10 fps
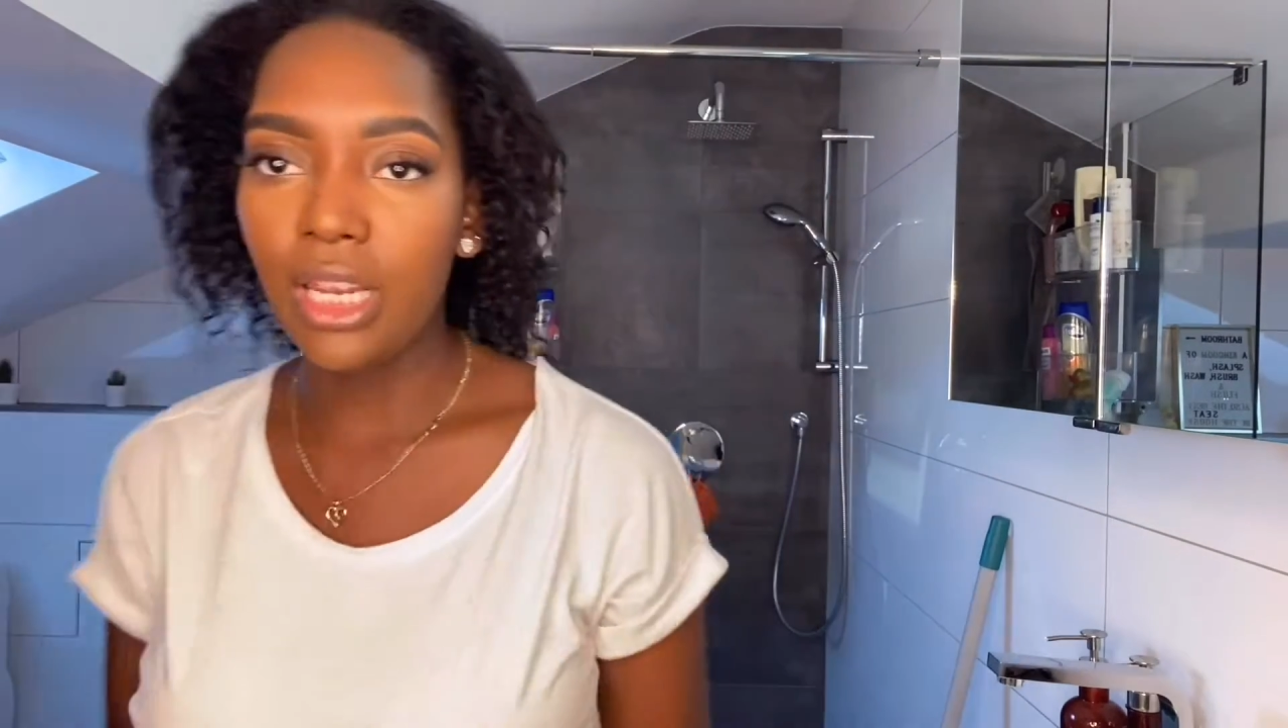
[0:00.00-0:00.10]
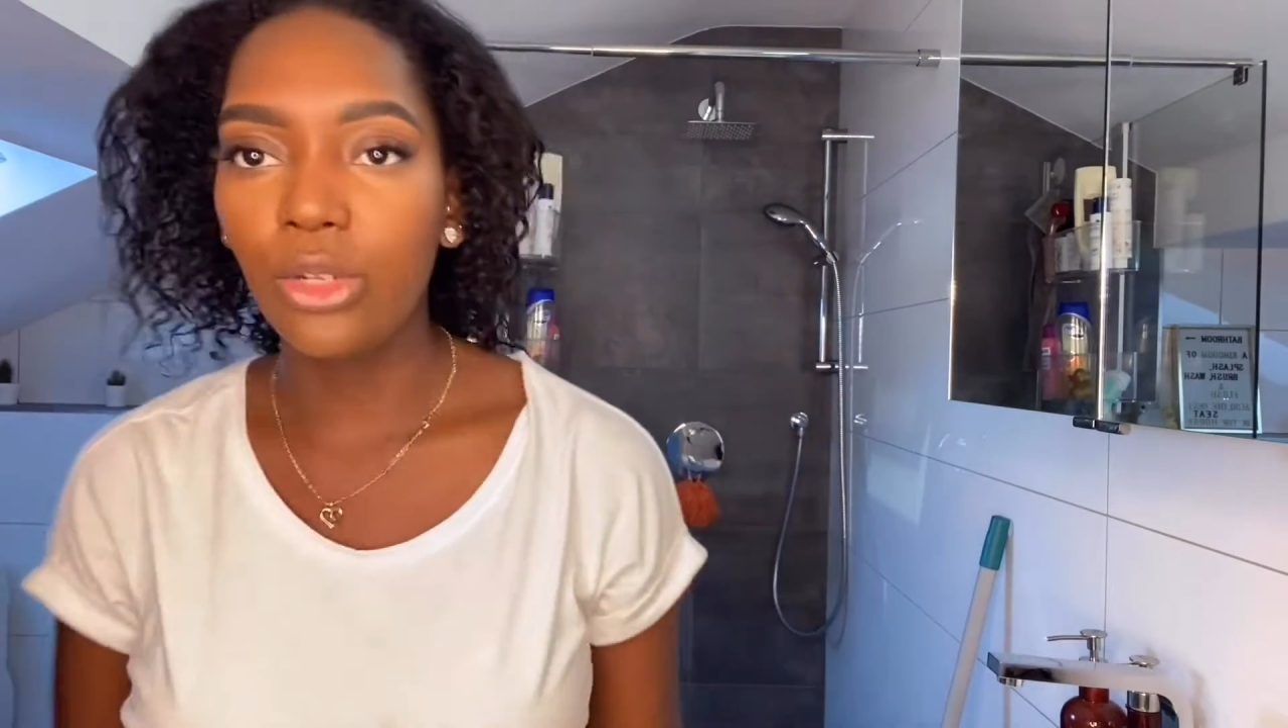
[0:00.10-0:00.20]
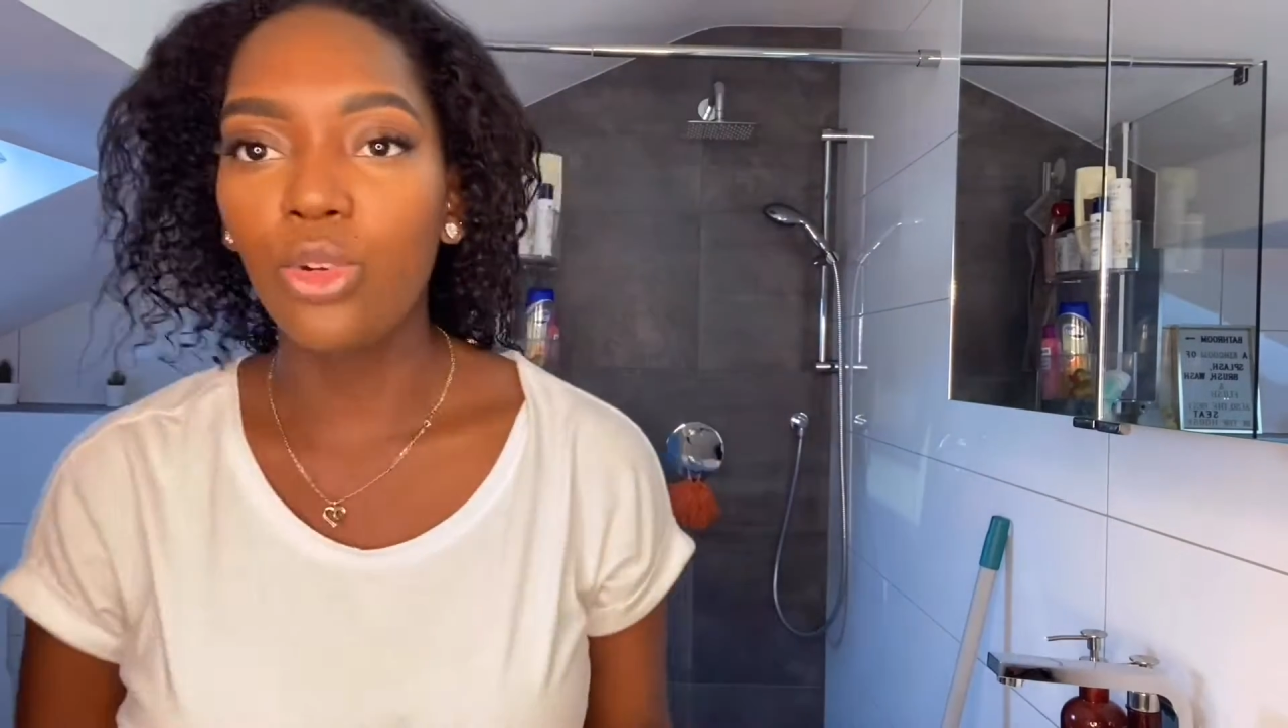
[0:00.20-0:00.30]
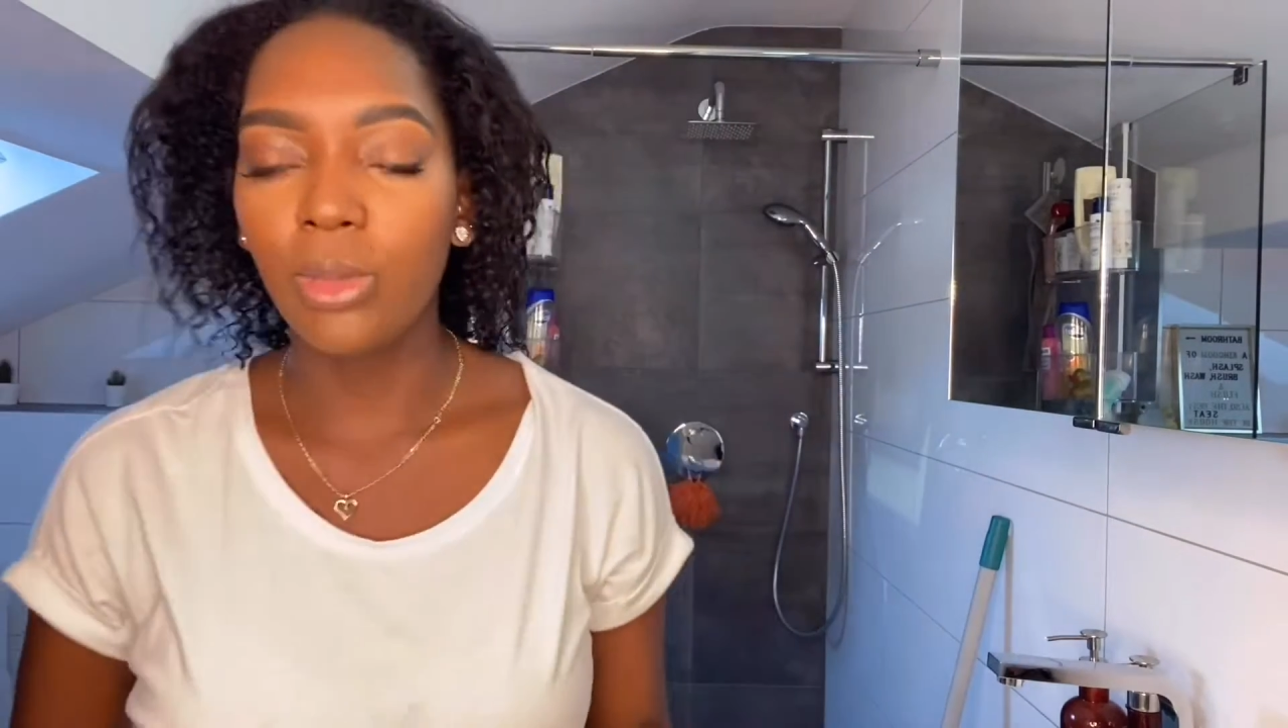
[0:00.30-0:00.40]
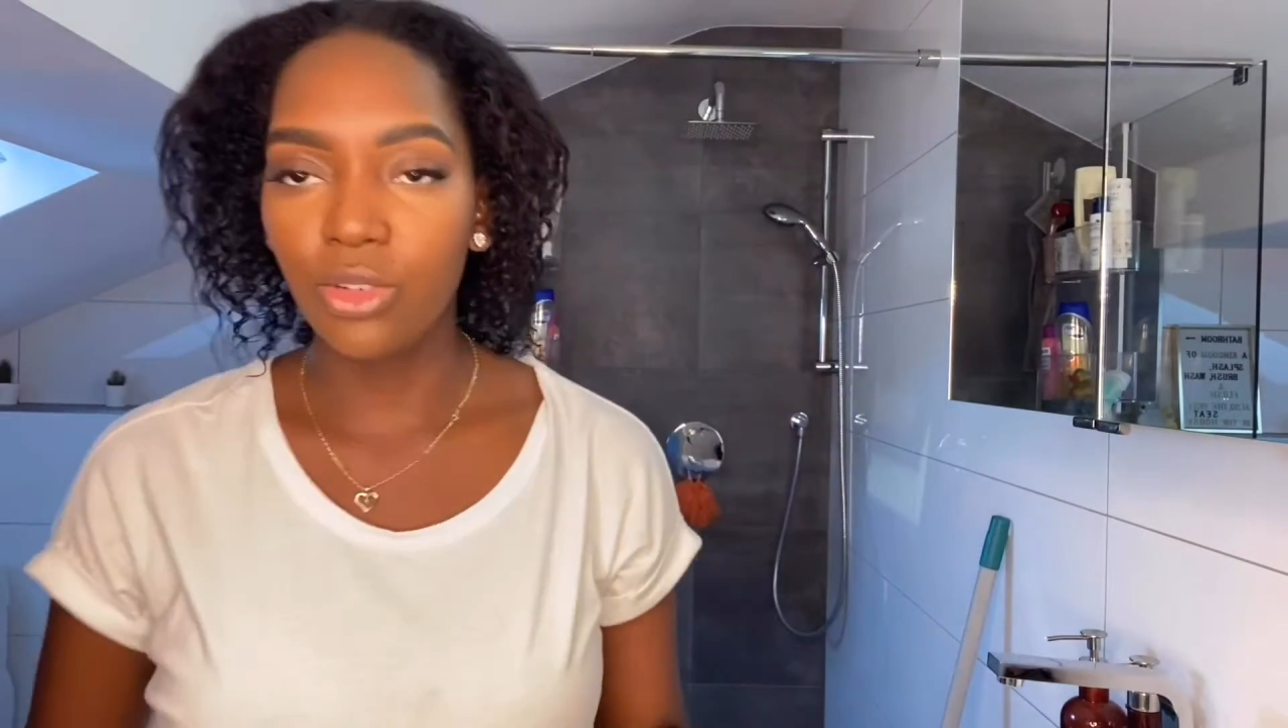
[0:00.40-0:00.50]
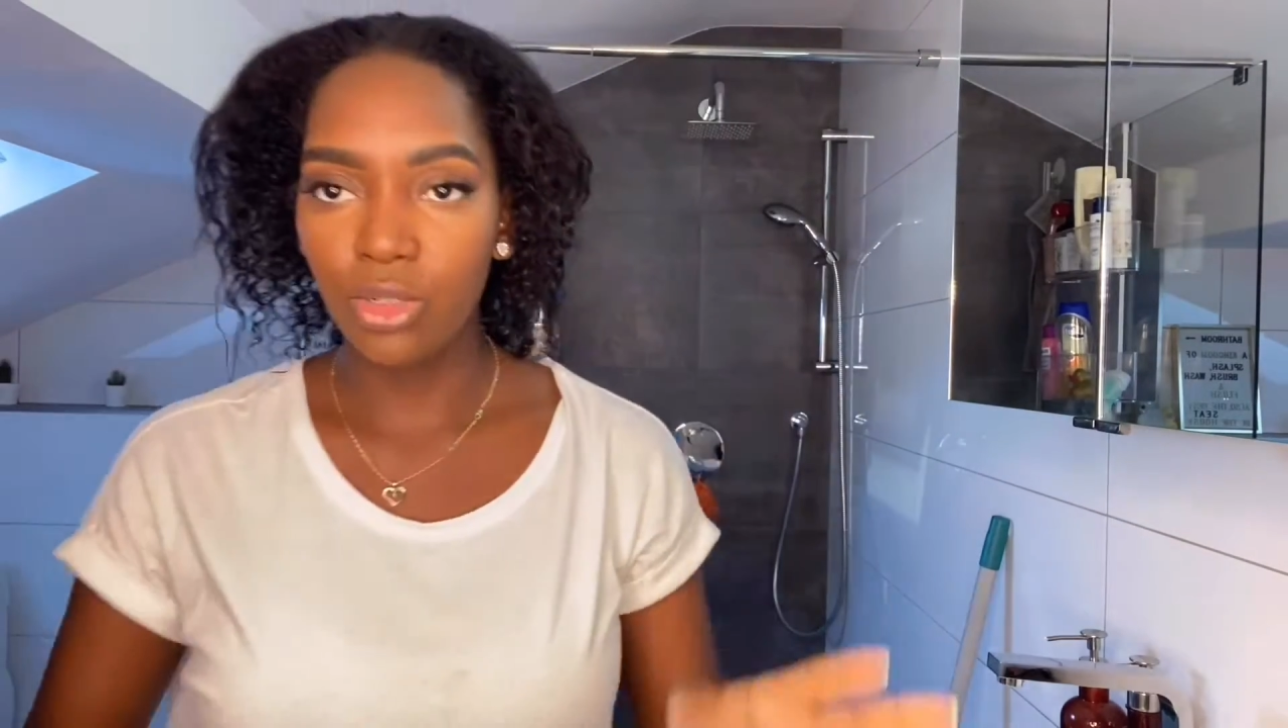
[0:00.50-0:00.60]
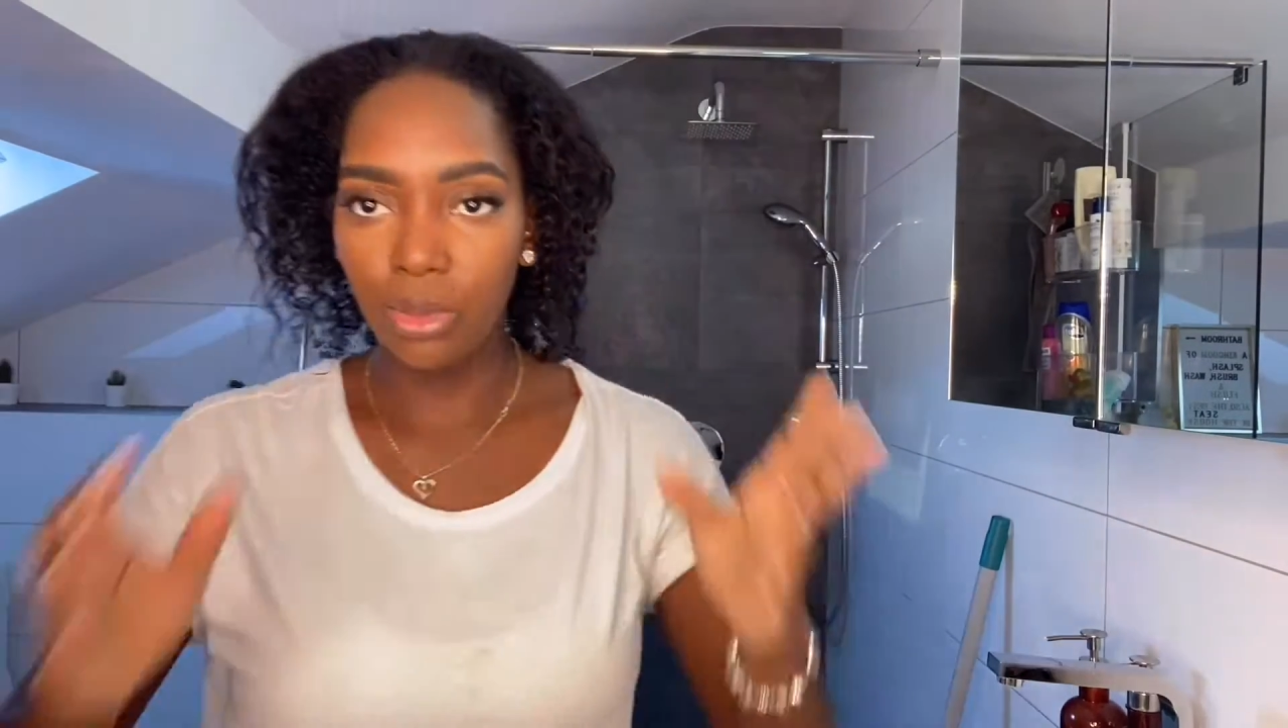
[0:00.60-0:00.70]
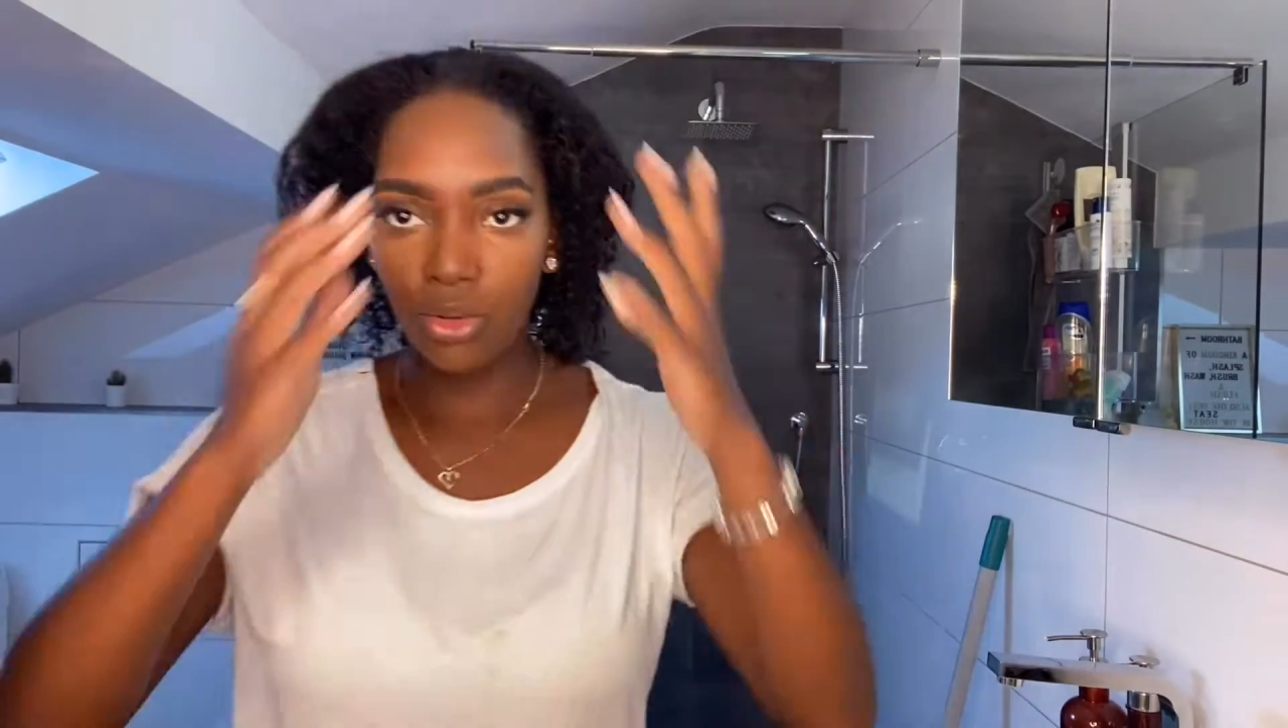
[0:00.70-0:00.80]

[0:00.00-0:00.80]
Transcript: too much to blow